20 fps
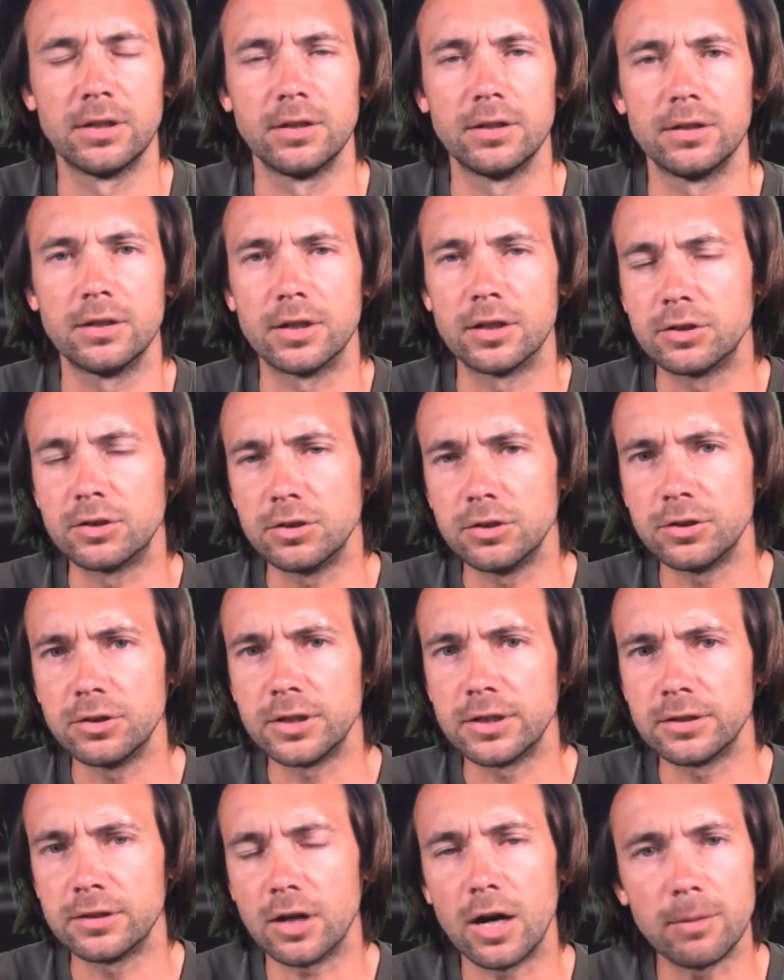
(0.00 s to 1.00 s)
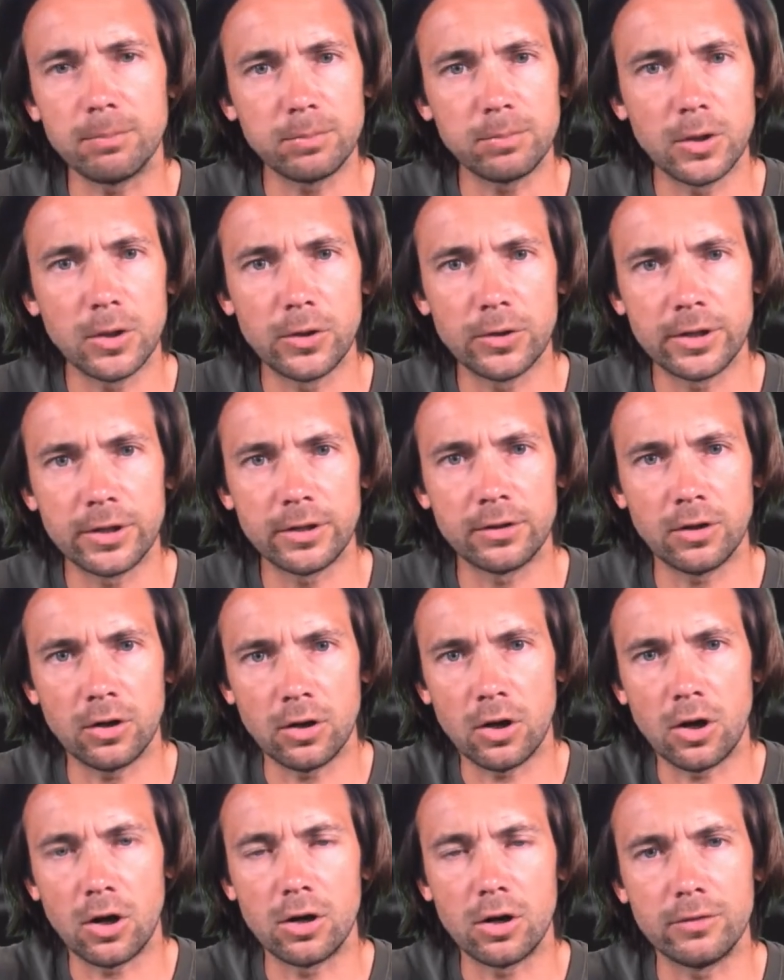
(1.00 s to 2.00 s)
including uploading
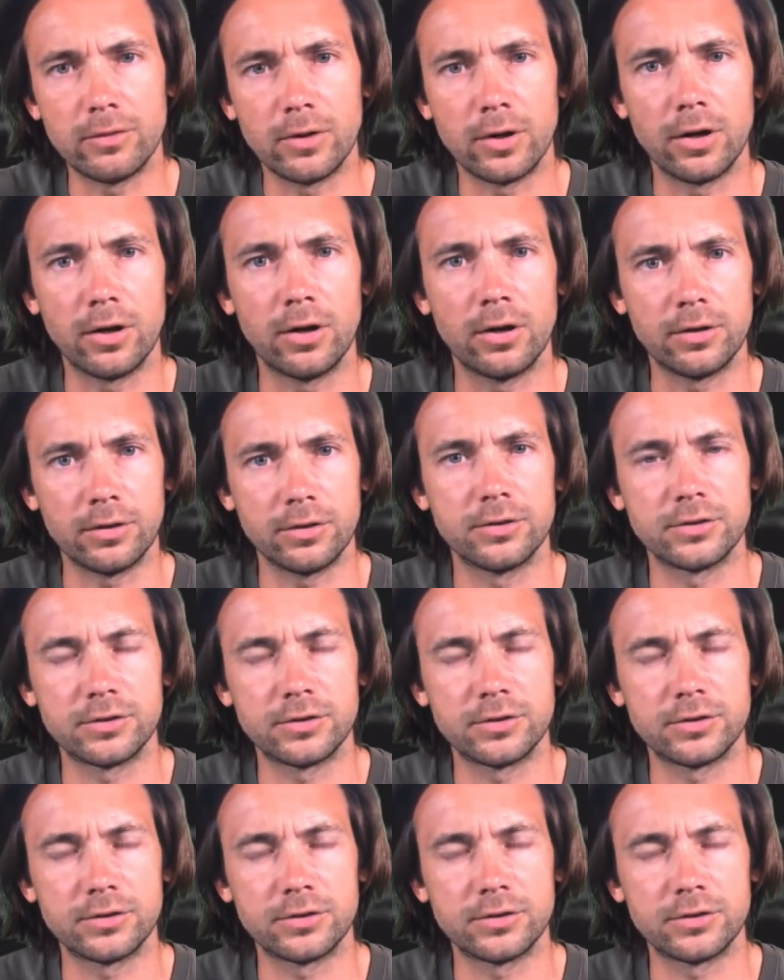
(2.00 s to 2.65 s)
all of our